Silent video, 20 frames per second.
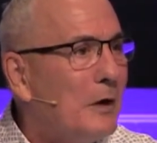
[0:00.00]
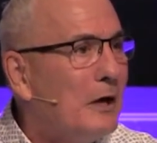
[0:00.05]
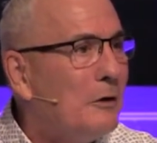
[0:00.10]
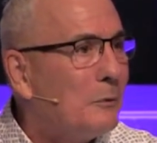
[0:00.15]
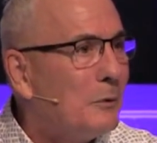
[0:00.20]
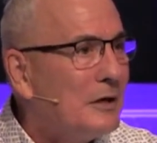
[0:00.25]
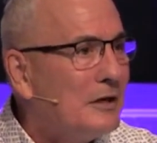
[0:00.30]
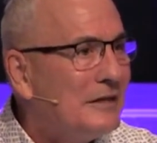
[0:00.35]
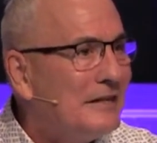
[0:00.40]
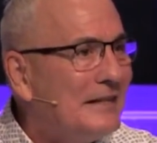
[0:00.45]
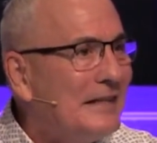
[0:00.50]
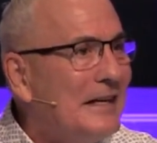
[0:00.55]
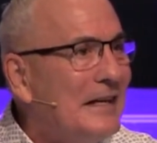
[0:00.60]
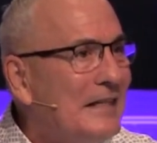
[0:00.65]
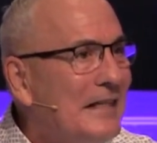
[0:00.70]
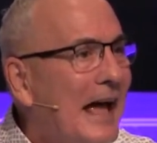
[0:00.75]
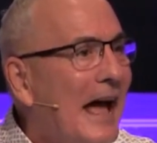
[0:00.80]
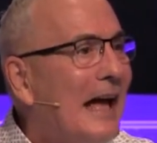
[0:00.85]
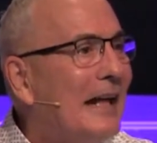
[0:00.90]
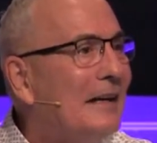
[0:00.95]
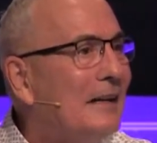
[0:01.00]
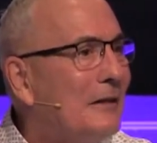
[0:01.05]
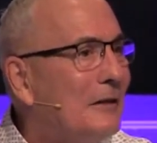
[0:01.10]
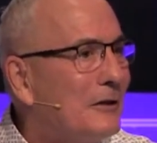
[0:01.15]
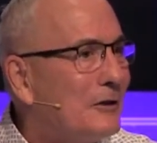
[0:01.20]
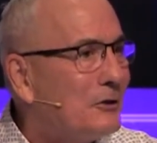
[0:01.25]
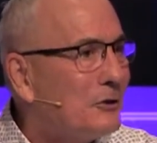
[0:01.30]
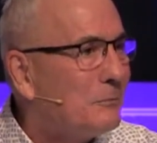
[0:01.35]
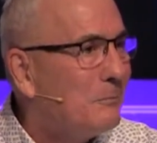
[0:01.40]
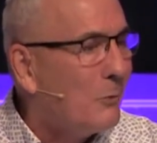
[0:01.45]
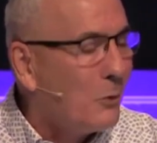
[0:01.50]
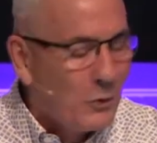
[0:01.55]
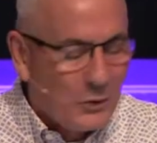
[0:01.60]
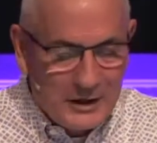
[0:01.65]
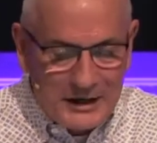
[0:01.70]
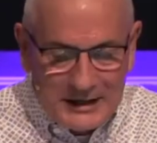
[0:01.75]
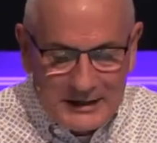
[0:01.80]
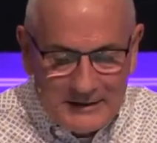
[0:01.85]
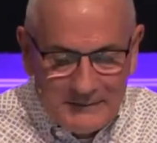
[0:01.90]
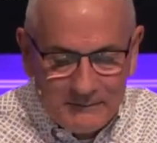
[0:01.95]
and we see that this
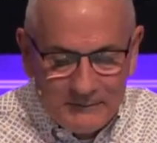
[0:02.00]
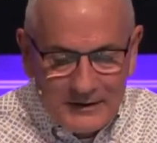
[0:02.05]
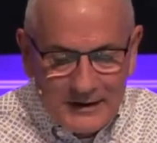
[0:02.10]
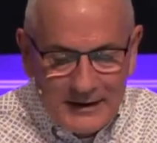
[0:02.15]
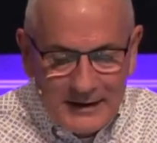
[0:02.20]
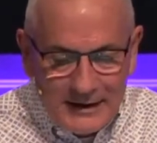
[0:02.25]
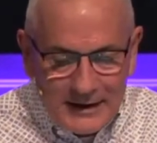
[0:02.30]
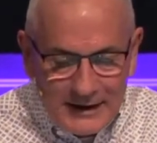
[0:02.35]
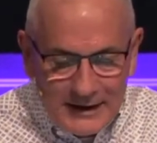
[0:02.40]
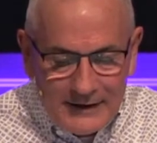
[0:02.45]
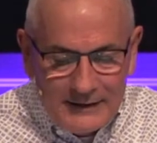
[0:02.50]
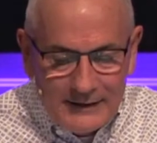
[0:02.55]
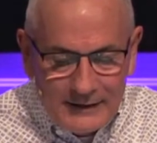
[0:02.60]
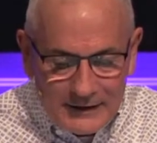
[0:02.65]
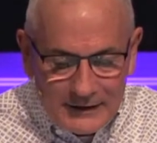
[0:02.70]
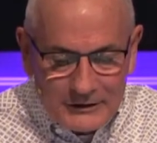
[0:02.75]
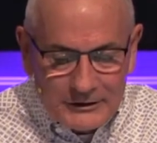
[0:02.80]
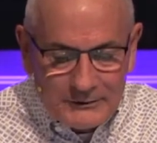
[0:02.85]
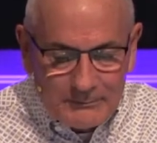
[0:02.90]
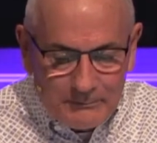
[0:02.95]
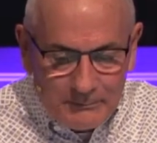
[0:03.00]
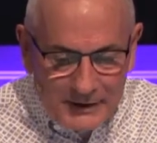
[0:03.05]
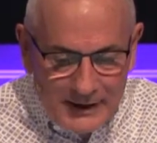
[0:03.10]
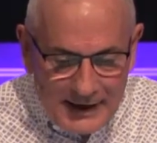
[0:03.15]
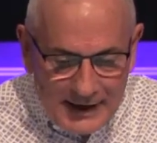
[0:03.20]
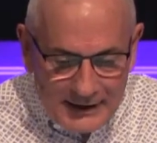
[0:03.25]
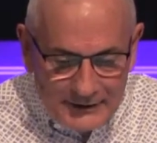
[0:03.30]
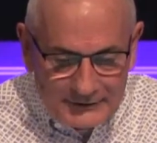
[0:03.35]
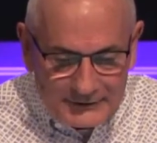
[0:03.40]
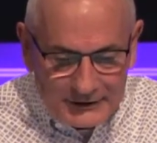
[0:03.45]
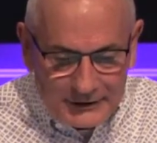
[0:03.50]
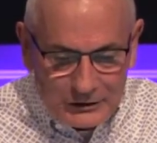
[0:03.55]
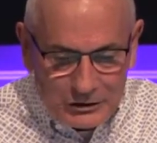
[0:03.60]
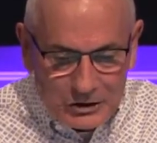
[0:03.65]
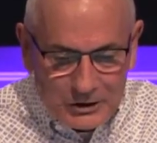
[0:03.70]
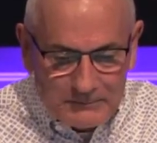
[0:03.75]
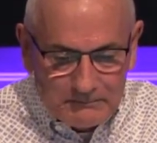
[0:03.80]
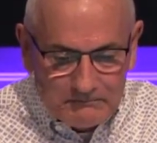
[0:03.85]
morning in this passage.